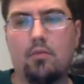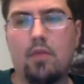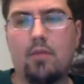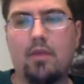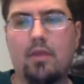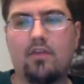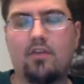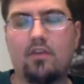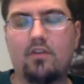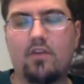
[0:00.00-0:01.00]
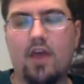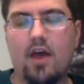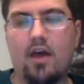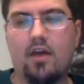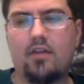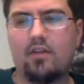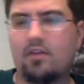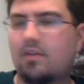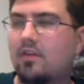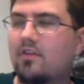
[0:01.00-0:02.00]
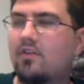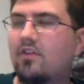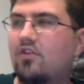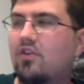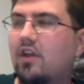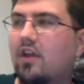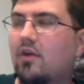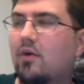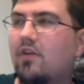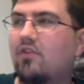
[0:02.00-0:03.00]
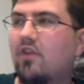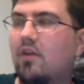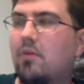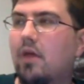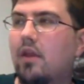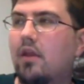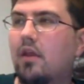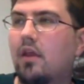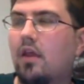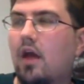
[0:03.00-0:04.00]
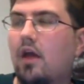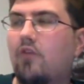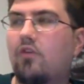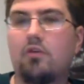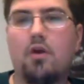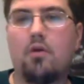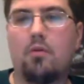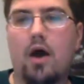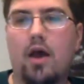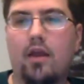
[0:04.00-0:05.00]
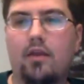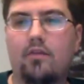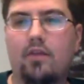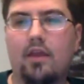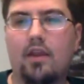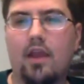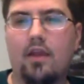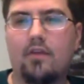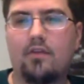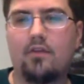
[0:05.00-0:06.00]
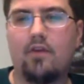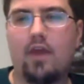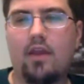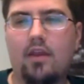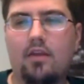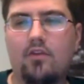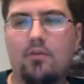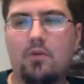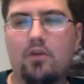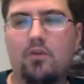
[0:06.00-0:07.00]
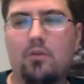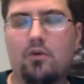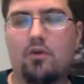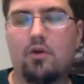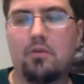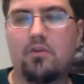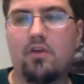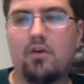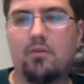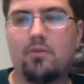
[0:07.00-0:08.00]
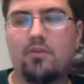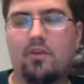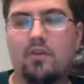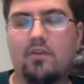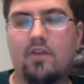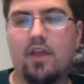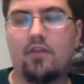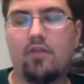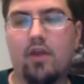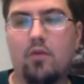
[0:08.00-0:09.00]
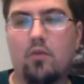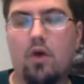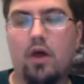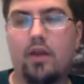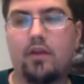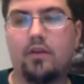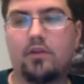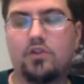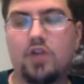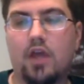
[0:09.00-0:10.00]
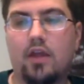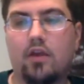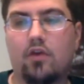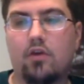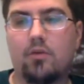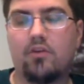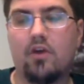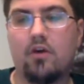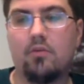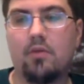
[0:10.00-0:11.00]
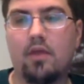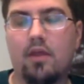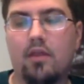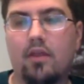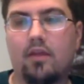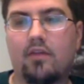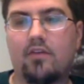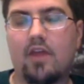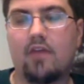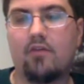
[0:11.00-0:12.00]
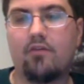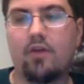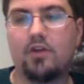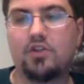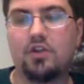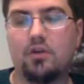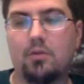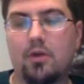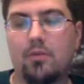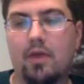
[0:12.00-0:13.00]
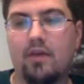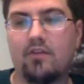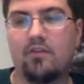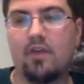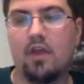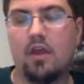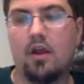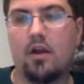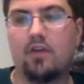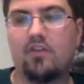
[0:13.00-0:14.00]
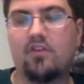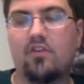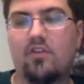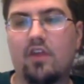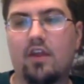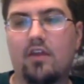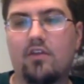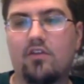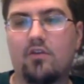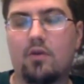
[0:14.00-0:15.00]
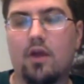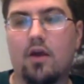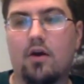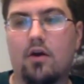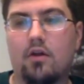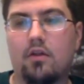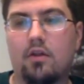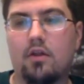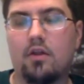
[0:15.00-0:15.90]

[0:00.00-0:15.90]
Maybe this is a tricky question, but do you know why DNA is divided into multiple chromosomes instead of like one giant chromosome? Like, does it have a functional purpose, or is it just like a historical